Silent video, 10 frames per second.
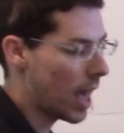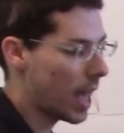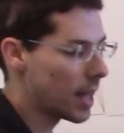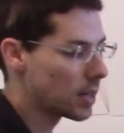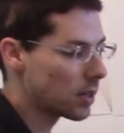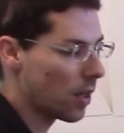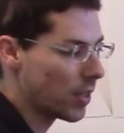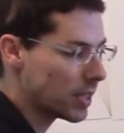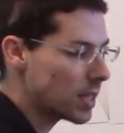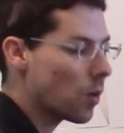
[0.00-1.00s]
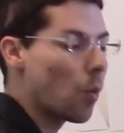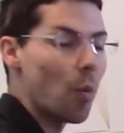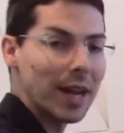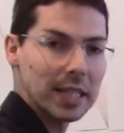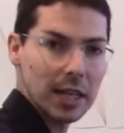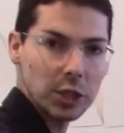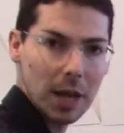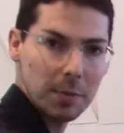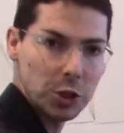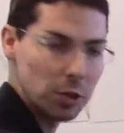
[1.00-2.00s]
And this is a one-touch
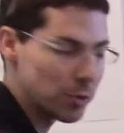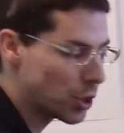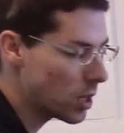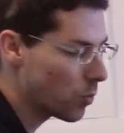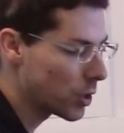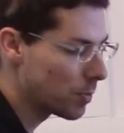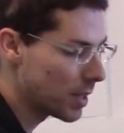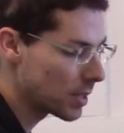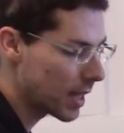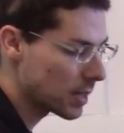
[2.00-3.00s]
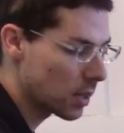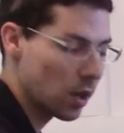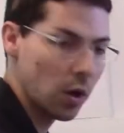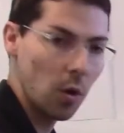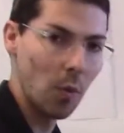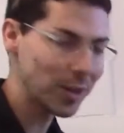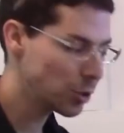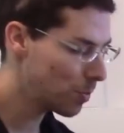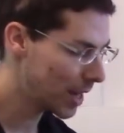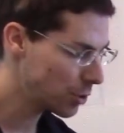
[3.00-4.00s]
cappuccino machine, which means that
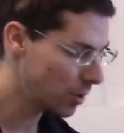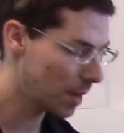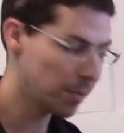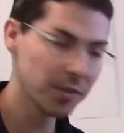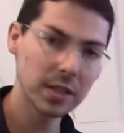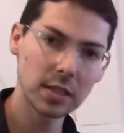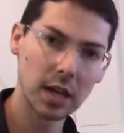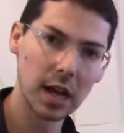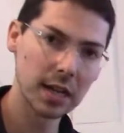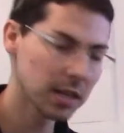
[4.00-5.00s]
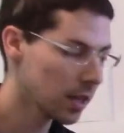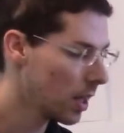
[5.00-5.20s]
once you place your cup on this side,